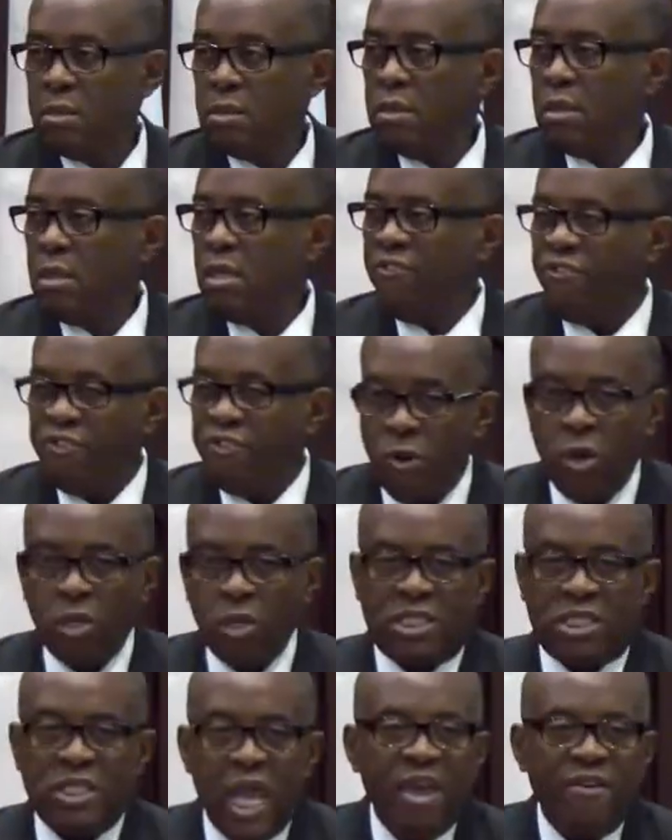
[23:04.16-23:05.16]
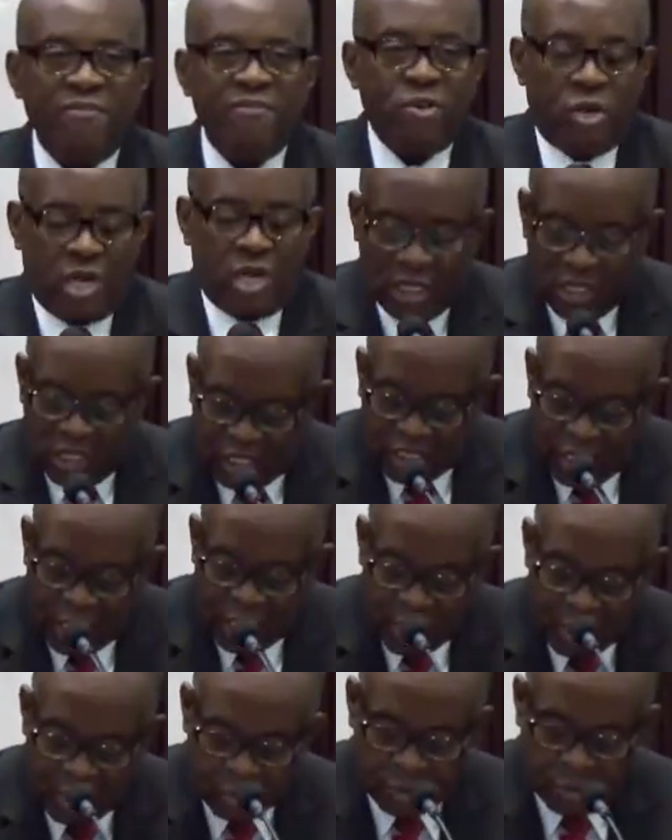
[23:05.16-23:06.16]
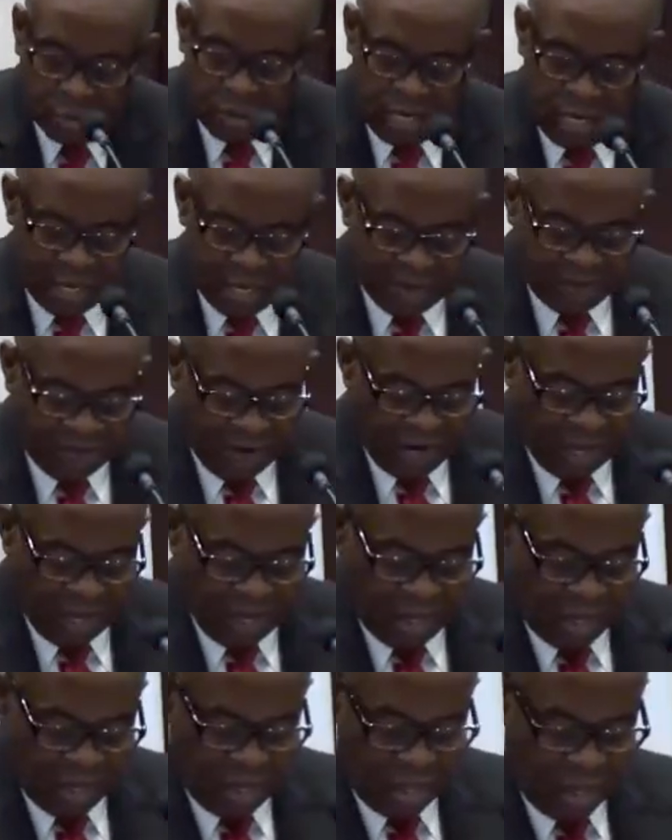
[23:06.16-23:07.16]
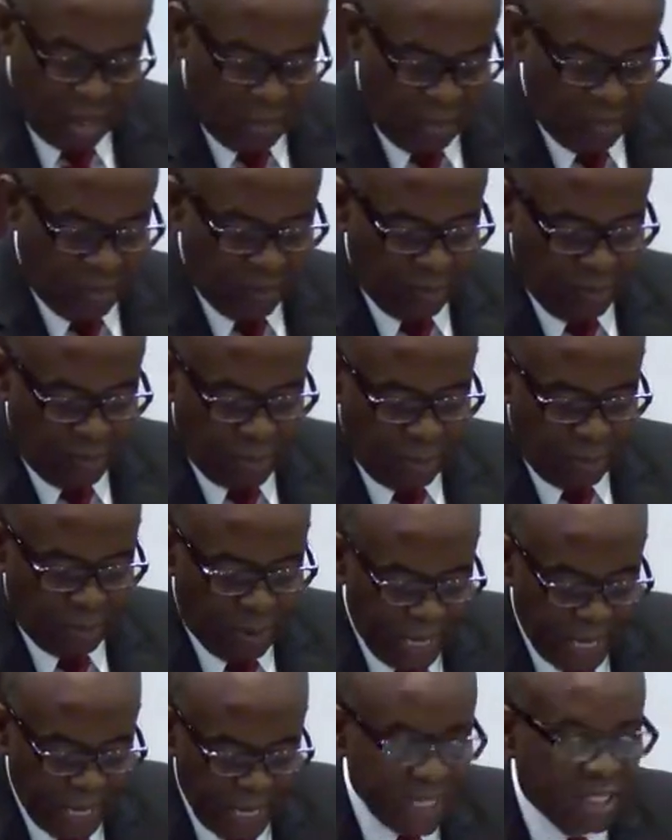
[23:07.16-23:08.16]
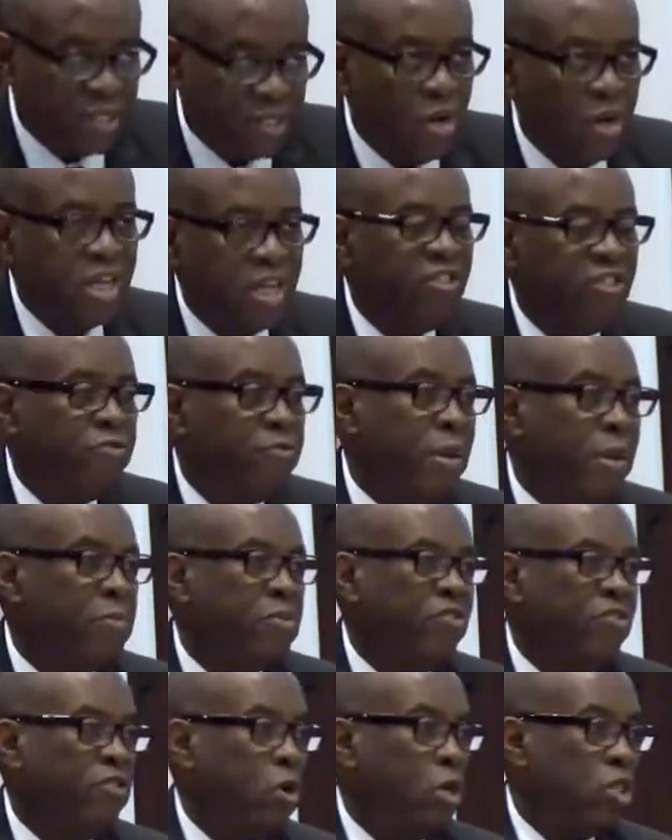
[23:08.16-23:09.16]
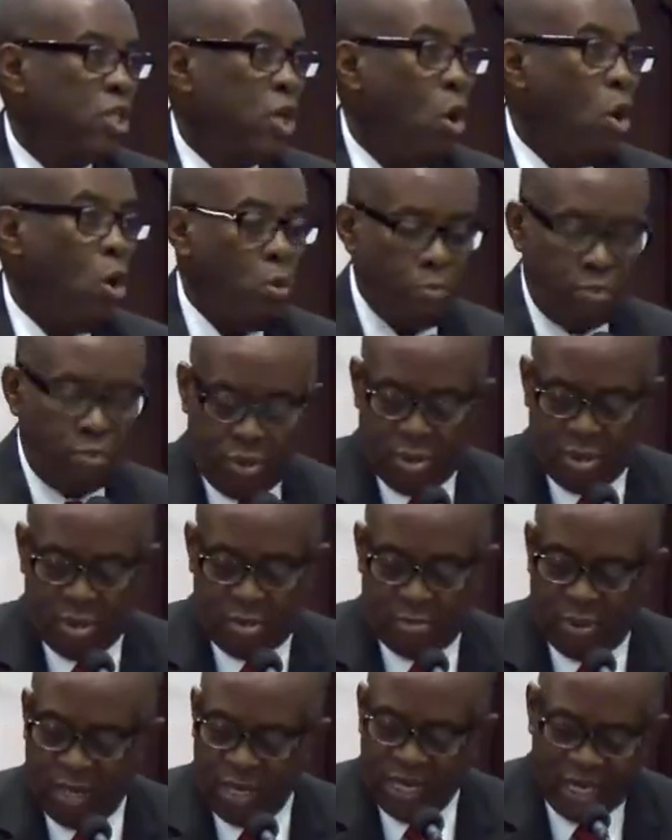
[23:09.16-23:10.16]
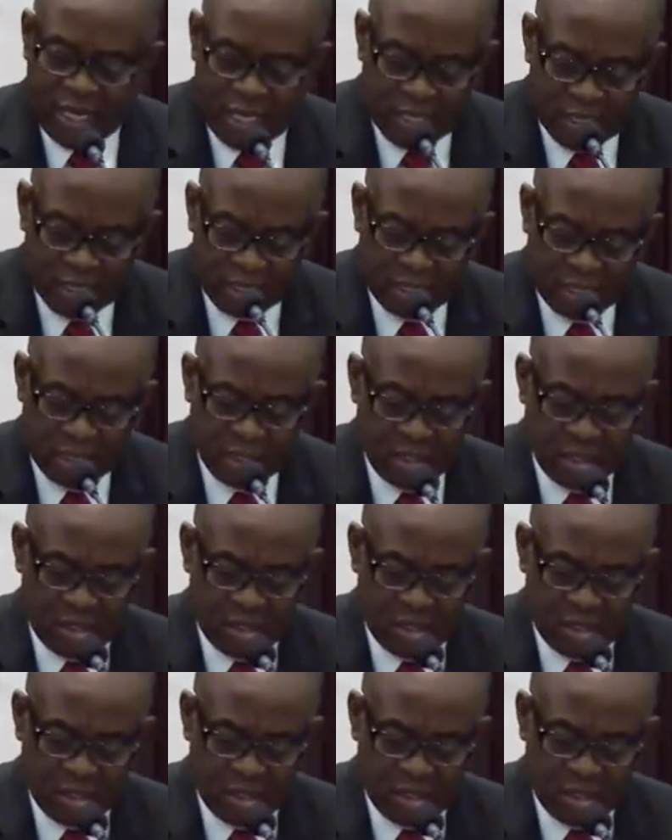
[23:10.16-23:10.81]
If you are saved, you continue in the faith. Please don't give people false hope. Please.